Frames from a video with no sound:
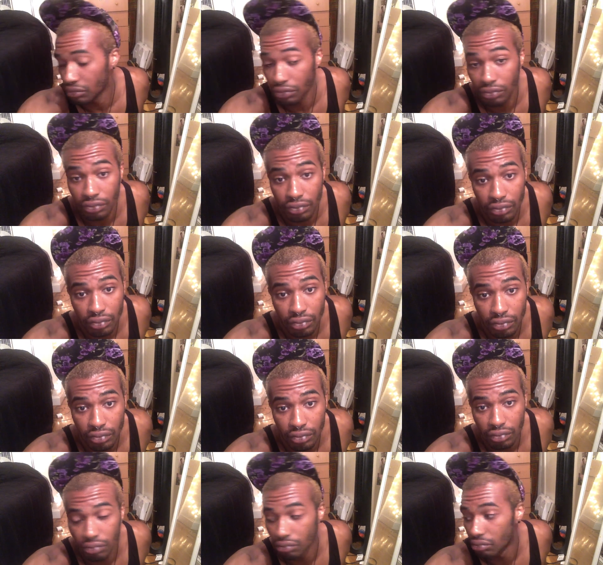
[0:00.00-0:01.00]

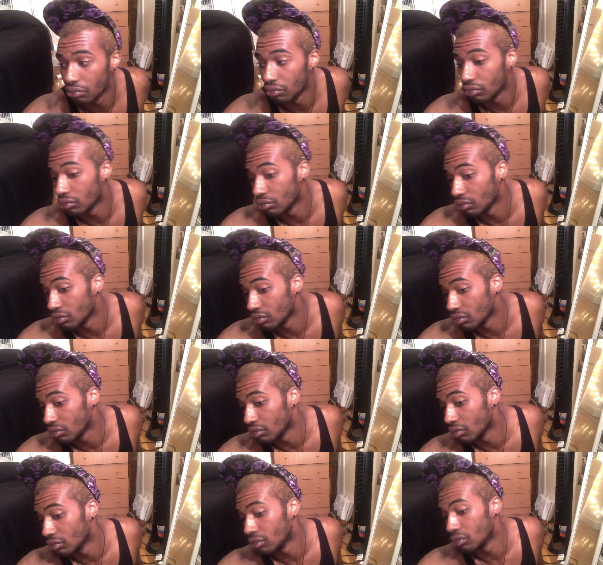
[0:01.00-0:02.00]

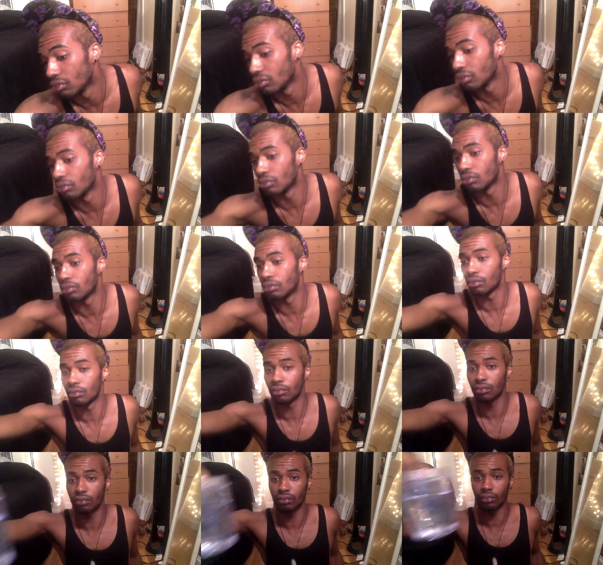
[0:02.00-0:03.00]

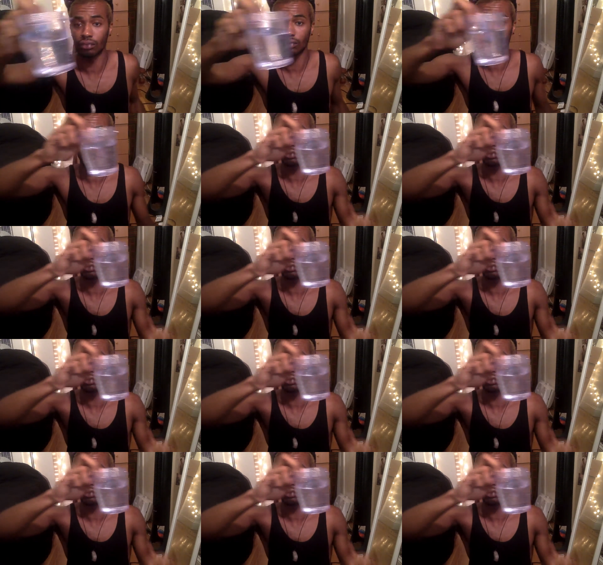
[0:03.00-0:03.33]
(silence)